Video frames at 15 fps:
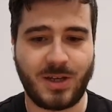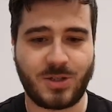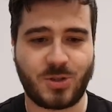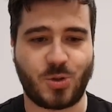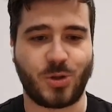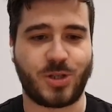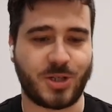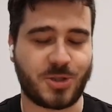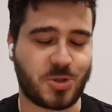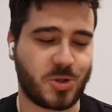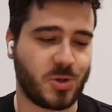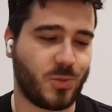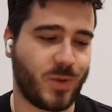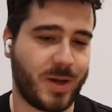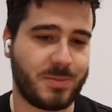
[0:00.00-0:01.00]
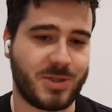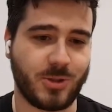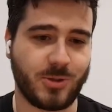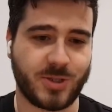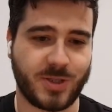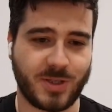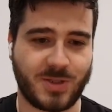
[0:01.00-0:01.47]
traditional Web
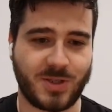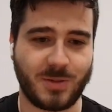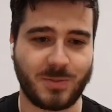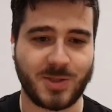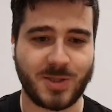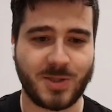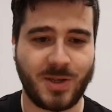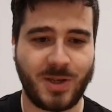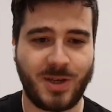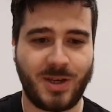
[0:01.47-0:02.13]
2 systems